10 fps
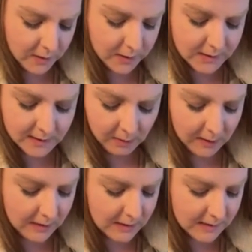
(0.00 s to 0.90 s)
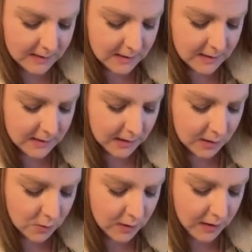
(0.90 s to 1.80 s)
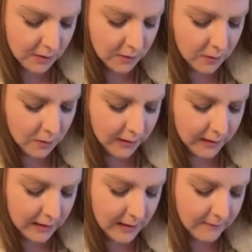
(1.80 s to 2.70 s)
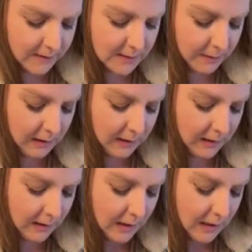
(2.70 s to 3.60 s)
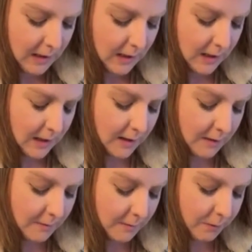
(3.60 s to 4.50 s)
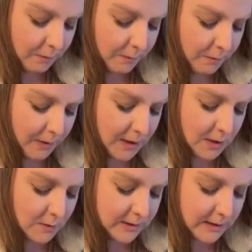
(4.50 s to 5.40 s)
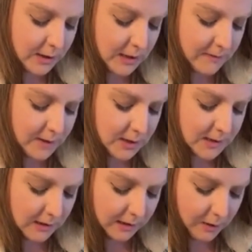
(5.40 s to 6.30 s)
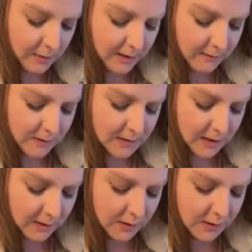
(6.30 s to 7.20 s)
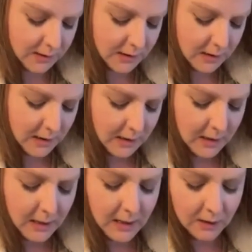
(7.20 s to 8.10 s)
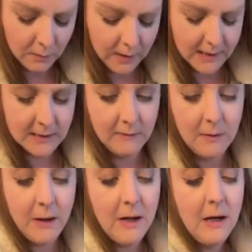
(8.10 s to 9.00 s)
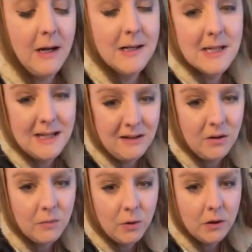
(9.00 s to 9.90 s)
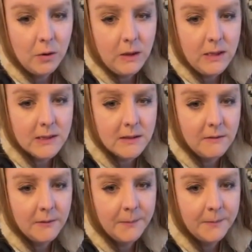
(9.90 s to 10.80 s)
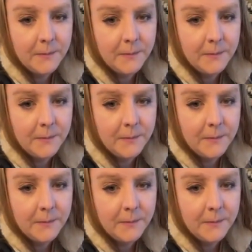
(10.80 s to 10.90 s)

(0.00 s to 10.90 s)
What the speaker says: Whether it's something like this, it's just like a door hanger or like a canvas painting. By using even just a little bit of those colors in the rest of the painting, it's going to look more cohesive.